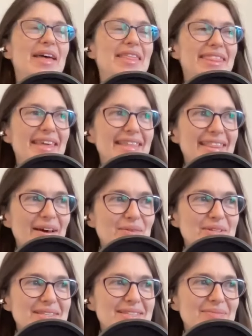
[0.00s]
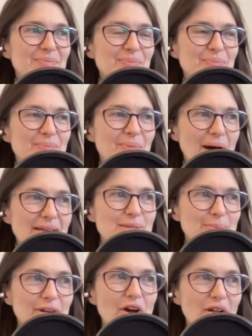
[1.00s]
I think that was
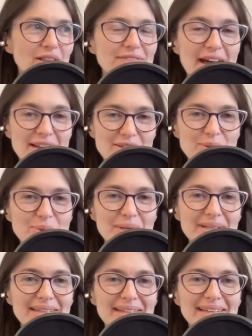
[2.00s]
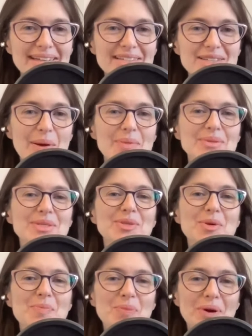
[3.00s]
possibly all of high school. So I was wow.
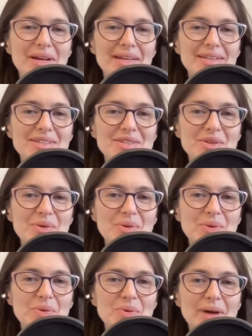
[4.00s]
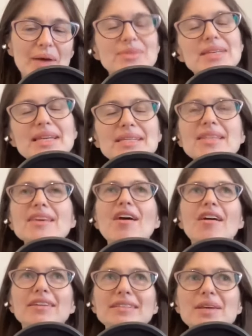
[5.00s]
super into I was into the
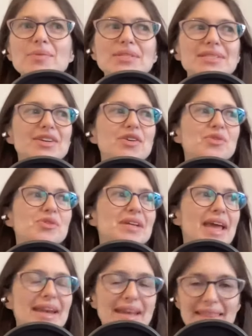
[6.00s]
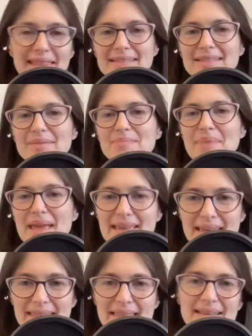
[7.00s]
arts. I was into creating things and
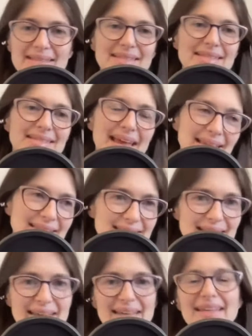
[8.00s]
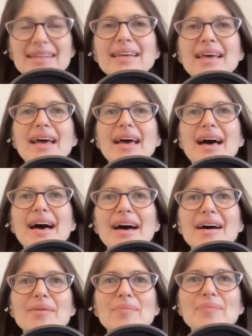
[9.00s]
making things and dancing and
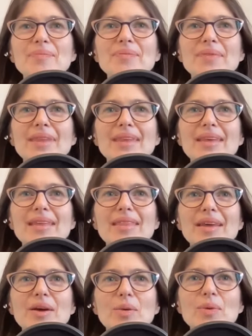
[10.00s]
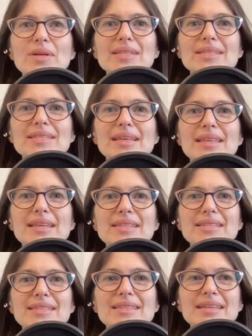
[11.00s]
um, there was
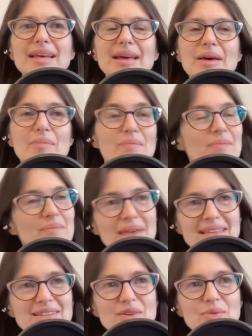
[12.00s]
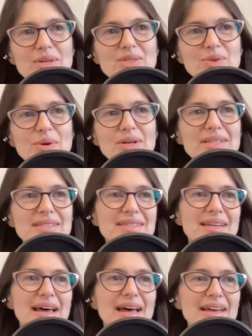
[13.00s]
this amazing resource
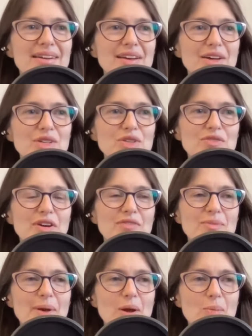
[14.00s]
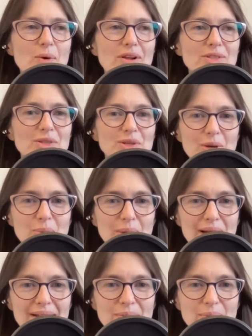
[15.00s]
uh, not too far from my home called
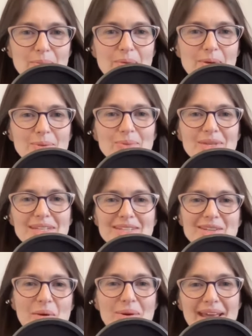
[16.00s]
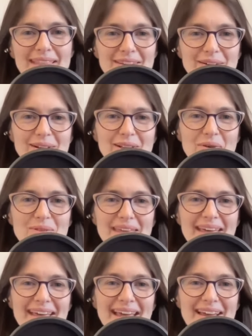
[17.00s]
Goodwill, where people would donate their
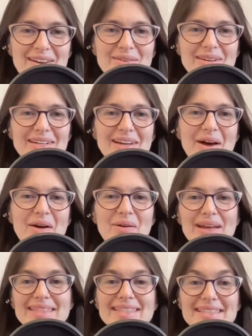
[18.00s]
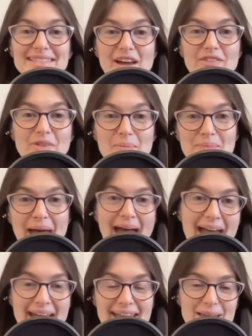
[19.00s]
clothing and you could go and stuff a
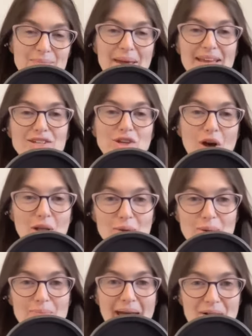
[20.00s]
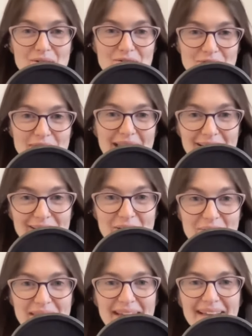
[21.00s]
bag and pay a dollar a pound for that
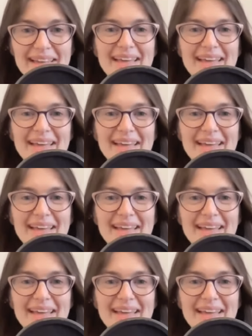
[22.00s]
clothing.